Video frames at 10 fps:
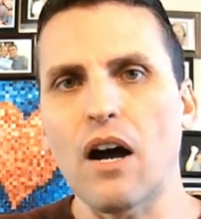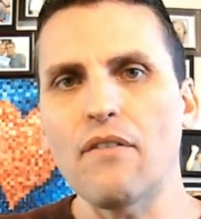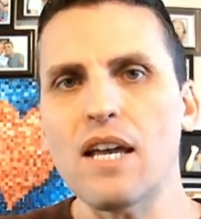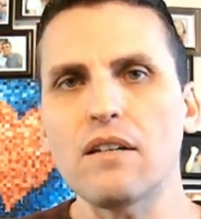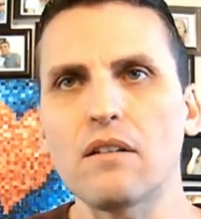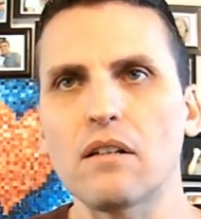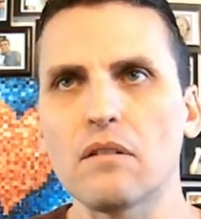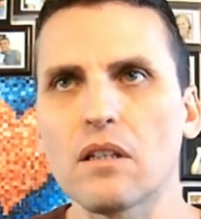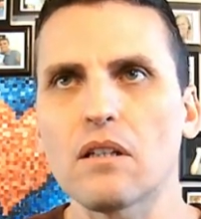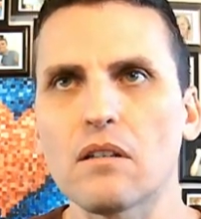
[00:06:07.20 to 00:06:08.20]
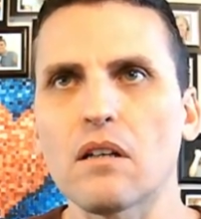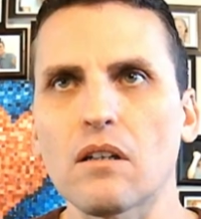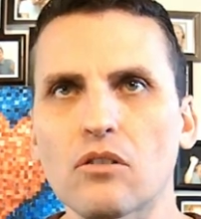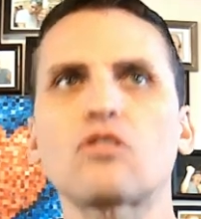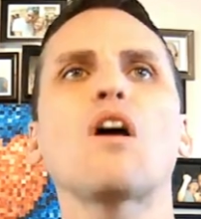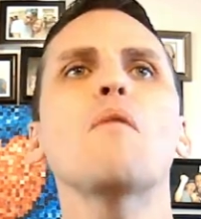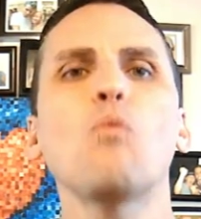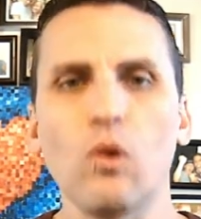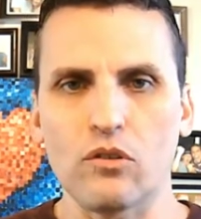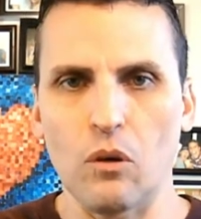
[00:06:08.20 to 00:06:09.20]
had
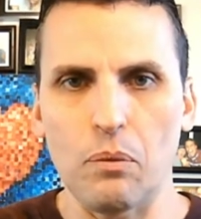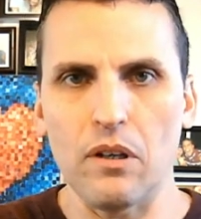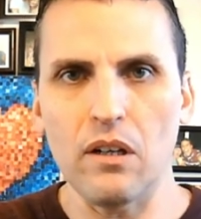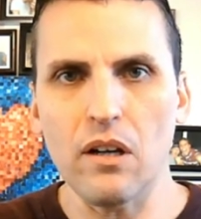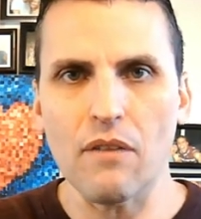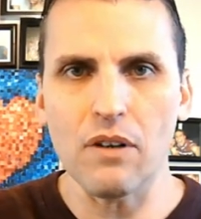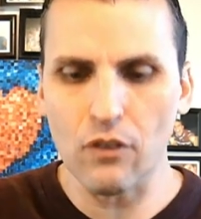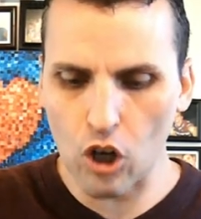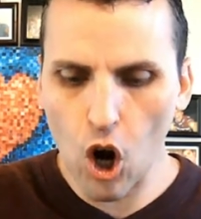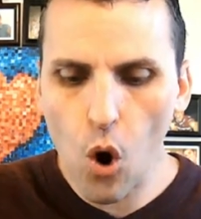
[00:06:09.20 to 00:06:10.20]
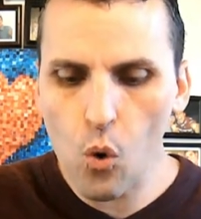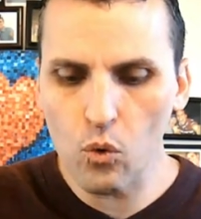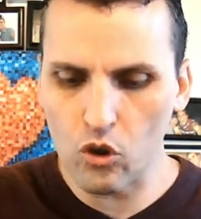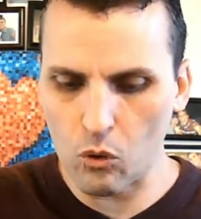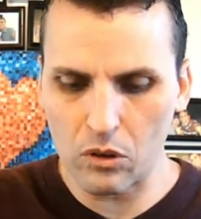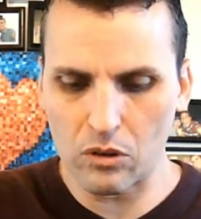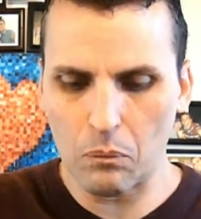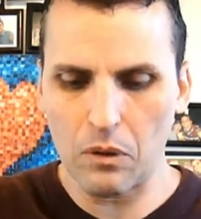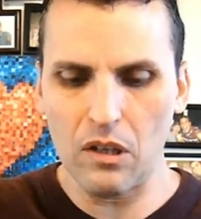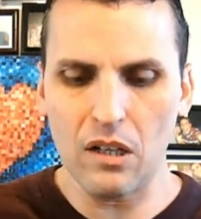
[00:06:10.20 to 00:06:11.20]
some Whistlepig. I've never owned a
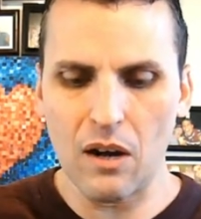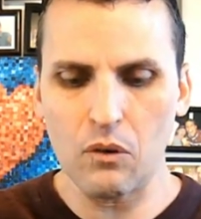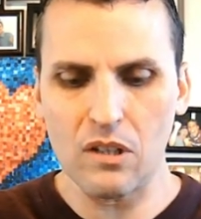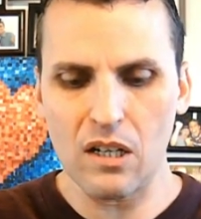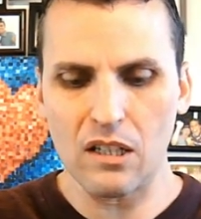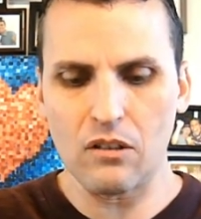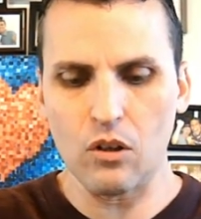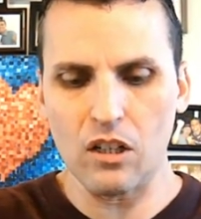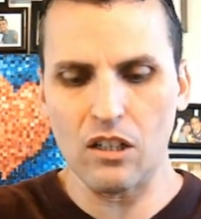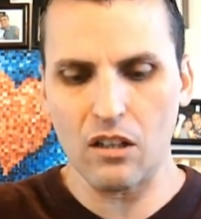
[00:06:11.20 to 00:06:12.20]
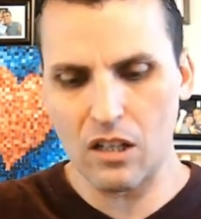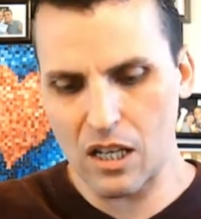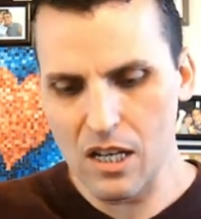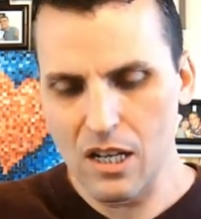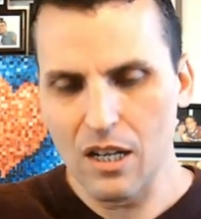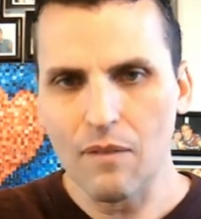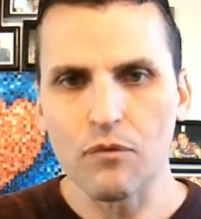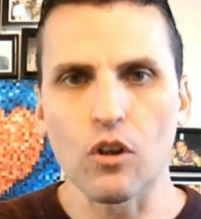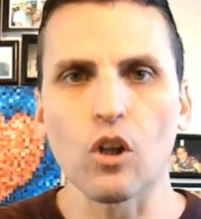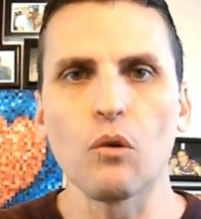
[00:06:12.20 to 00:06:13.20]
Whistlepig. I always kind of took it into the
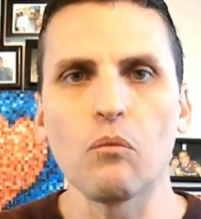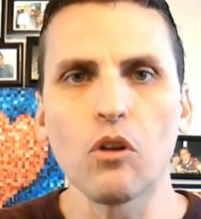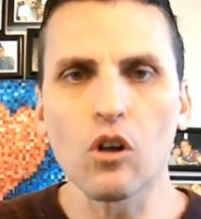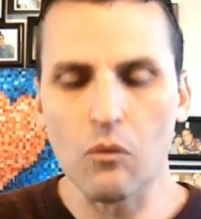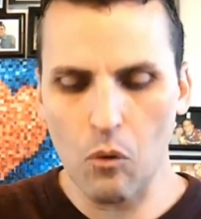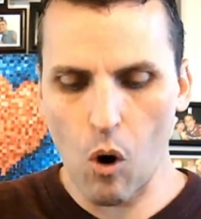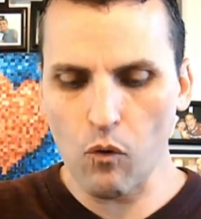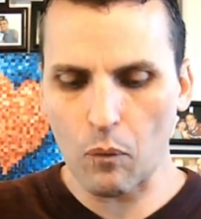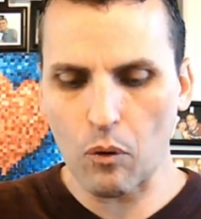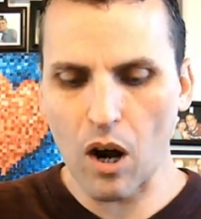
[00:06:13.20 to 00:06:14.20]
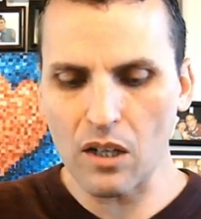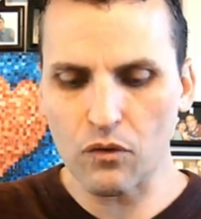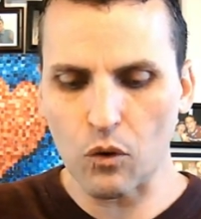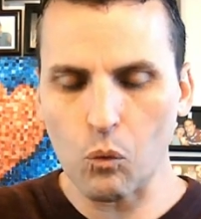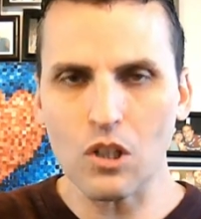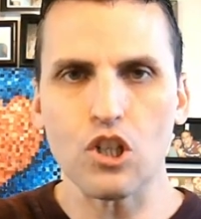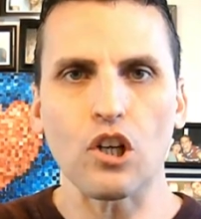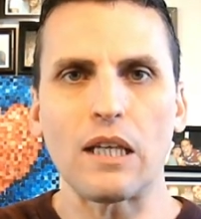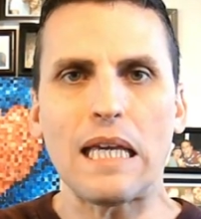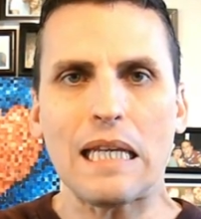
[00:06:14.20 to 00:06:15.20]
little overpriced for what you're
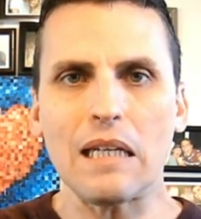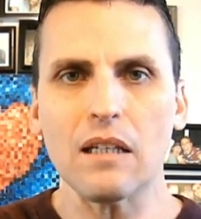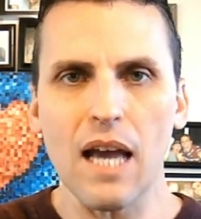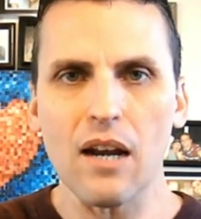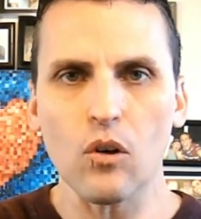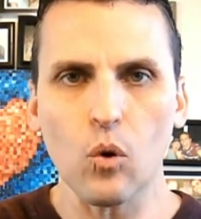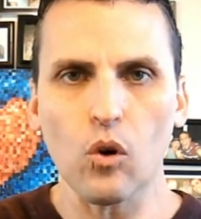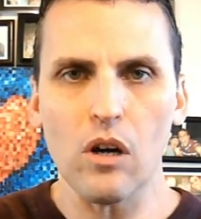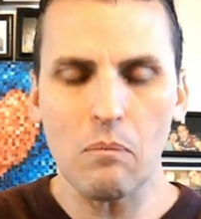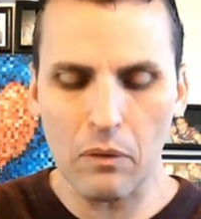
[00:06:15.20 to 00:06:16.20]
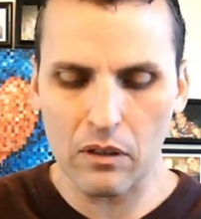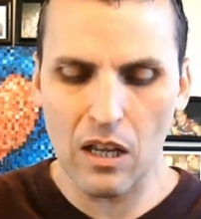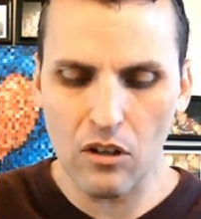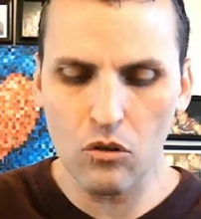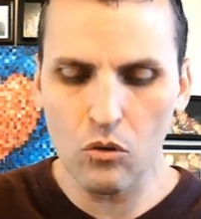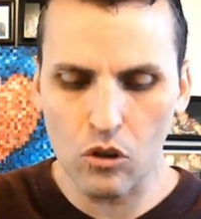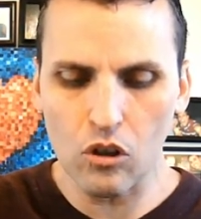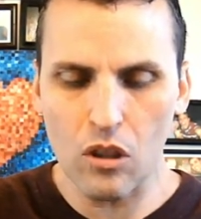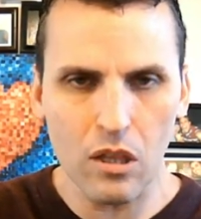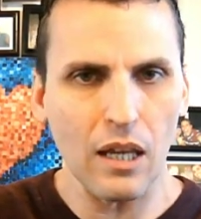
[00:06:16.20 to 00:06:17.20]
getting category, but they do
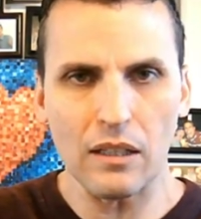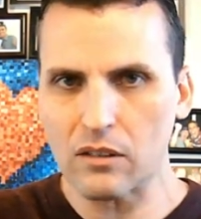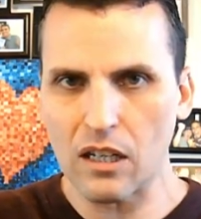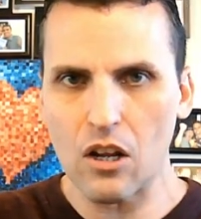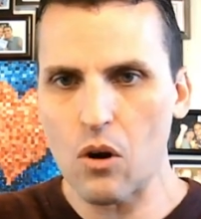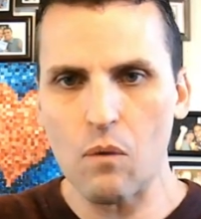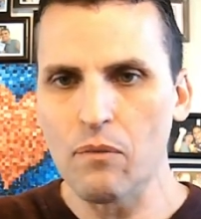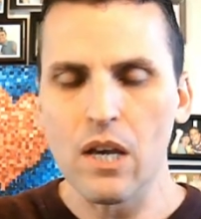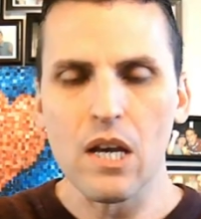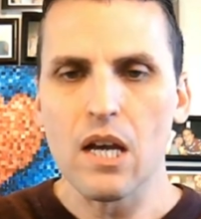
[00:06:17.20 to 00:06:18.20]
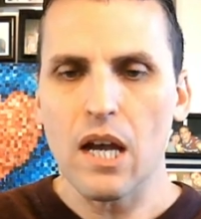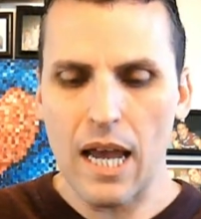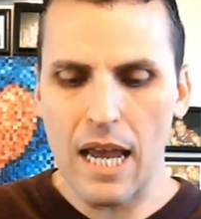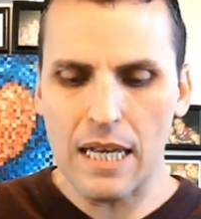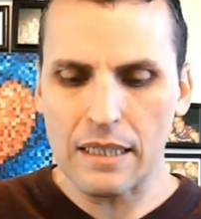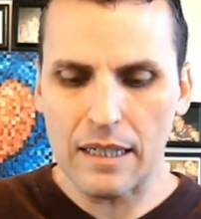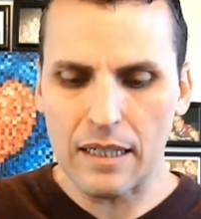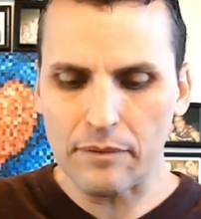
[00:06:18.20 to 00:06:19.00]
good things, I know. And